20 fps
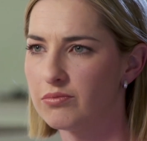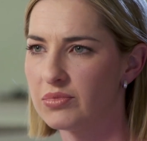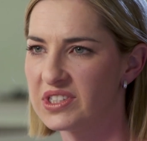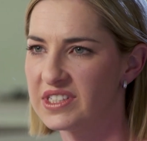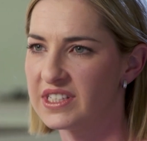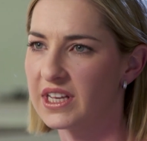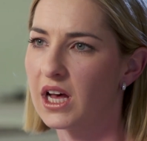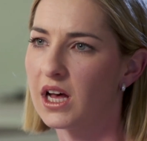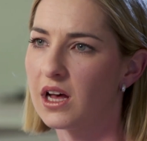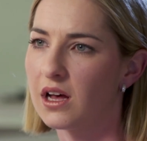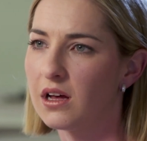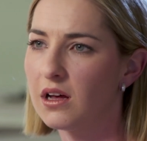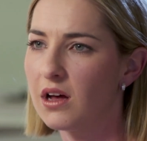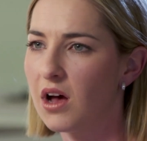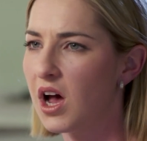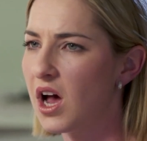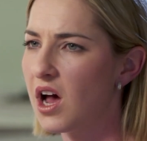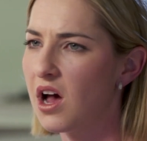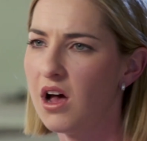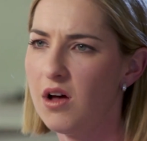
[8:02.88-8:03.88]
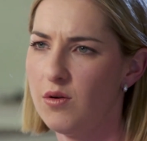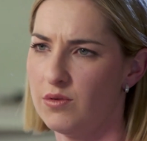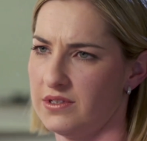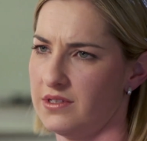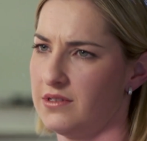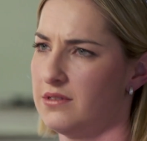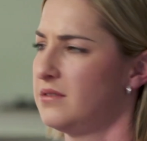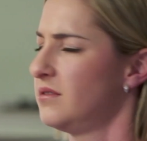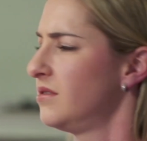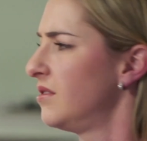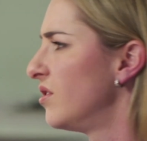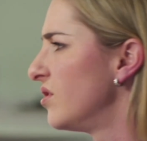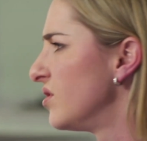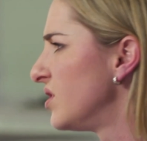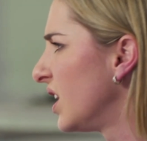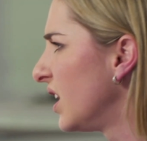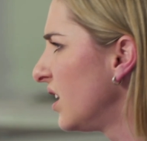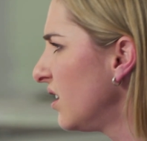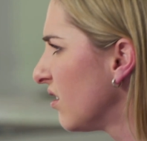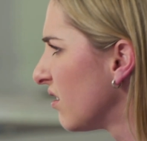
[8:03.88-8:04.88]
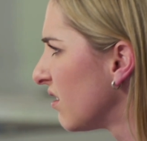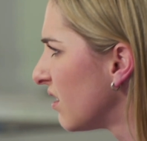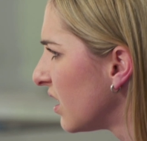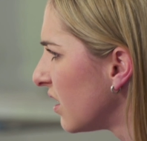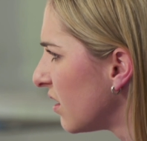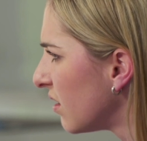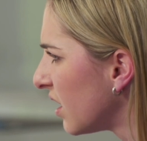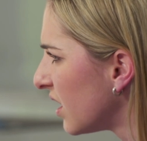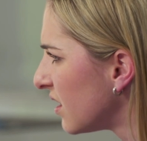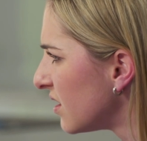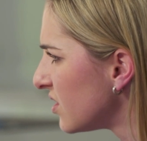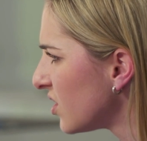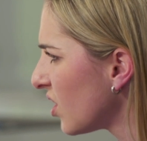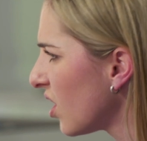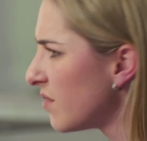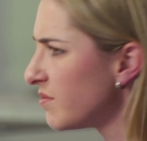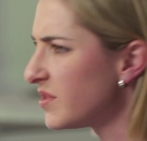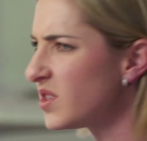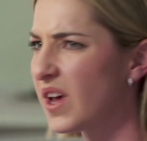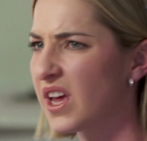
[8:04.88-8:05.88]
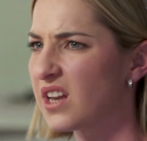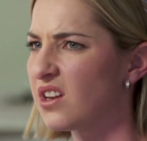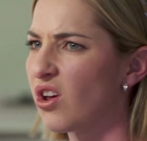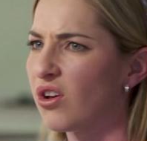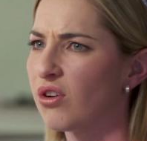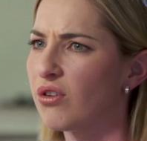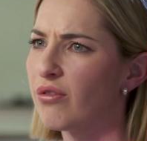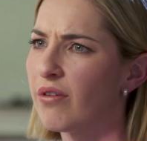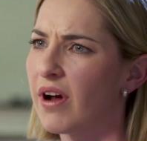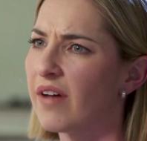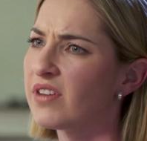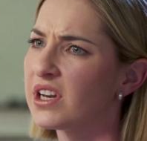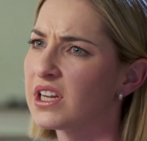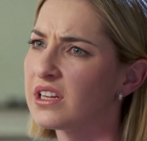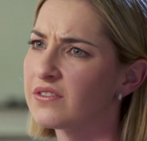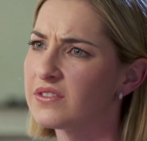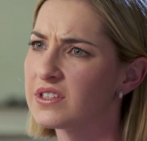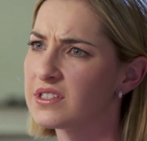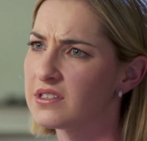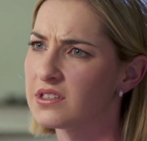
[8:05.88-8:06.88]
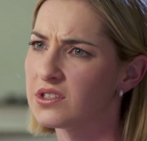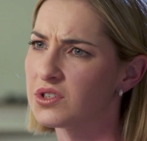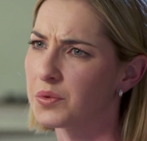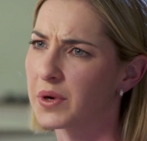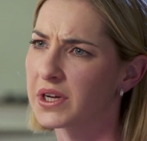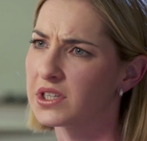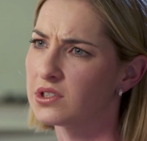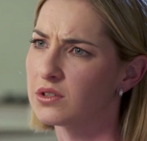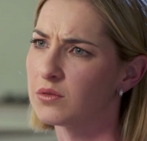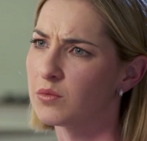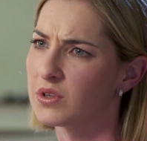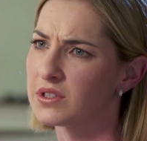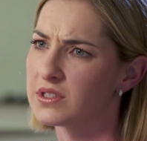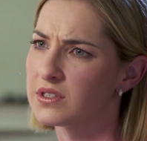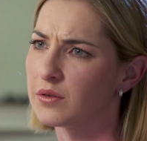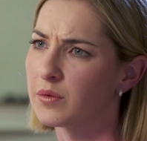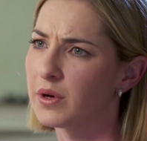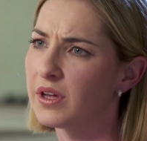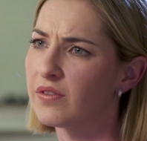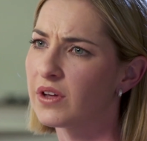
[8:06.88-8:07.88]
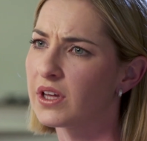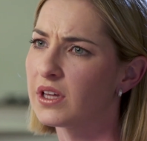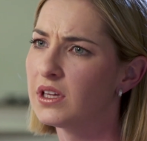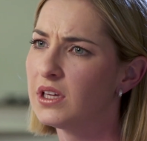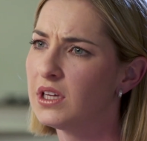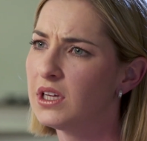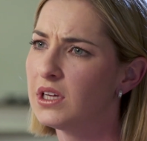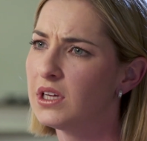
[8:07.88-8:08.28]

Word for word: bizarre. I was 13, I think, at the time, mm. so I hmm. had no gravity of the situation whatsoever.